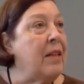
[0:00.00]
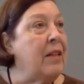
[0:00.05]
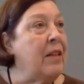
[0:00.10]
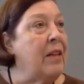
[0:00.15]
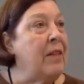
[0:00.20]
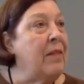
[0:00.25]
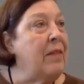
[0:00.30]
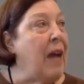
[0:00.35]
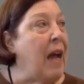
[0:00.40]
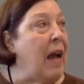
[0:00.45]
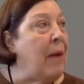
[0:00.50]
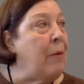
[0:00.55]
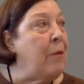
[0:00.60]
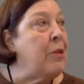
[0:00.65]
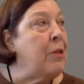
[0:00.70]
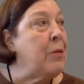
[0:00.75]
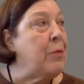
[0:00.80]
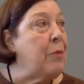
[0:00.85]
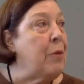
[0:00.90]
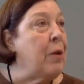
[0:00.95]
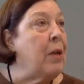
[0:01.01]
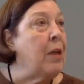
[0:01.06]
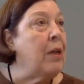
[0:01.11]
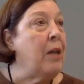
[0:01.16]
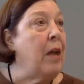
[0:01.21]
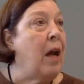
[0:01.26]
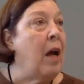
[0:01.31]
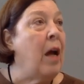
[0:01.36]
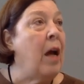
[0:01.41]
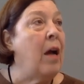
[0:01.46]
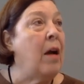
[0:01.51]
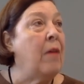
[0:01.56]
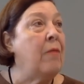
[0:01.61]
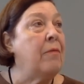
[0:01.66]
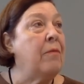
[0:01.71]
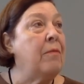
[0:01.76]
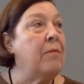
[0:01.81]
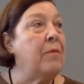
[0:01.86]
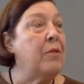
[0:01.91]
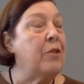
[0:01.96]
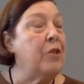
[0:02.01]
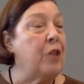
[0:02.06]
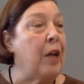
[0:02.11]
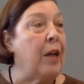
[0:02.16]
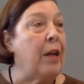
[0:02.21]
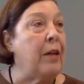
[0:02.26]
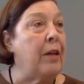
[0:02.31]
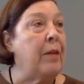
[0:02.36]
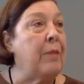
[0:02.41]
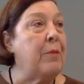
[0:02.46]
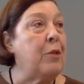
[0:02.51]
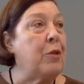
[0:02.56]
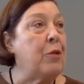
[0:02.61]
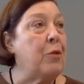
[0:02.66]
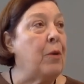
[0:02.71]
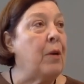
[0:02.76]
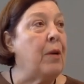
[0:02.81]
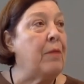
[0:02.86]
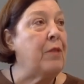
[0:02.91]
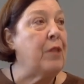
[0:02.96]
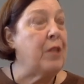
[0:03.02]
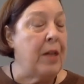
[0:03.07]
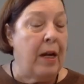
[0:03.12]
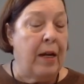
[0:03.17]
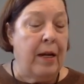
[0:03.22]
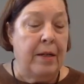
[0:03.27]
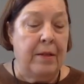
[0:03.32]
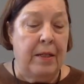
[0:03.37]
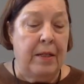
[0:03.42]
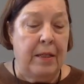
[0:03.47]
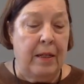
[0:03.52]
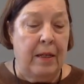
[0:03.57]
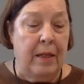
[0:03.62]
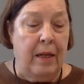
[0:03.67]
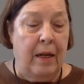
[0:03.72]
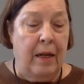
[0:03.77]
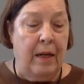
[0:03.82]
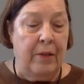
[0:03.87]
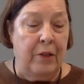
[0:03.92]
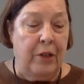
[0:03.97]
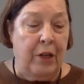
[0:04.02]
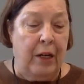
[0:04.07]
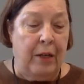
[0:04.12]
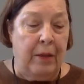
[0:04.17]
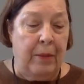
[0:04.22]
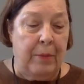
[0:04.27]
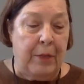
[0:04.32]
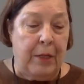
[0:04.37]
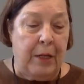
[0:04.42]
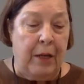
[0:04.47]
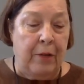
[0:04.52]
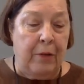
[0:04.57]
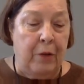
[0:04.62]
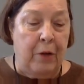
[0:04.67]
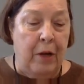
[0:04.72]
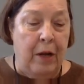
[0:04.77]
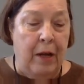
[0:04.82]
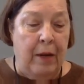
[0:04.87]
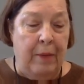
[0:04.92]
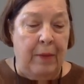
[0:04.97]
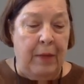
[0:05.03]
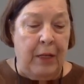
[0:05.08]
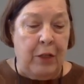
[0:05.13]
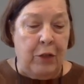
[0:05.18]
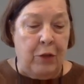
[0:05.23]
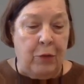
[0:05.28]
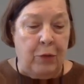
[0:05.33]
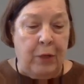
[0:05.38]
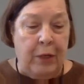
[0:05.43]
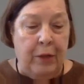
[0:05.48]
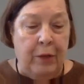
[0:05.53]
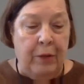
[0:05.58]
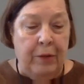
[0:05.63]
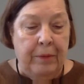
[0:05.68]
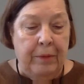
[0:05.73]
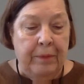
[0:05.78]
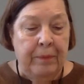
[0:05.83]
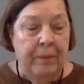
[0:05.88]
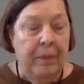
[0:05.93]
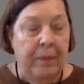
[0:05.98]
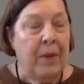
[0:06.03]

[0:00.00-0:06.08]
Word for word: Levi was one of Jacob's 12 sons, uh, Jacob's other name, Israel.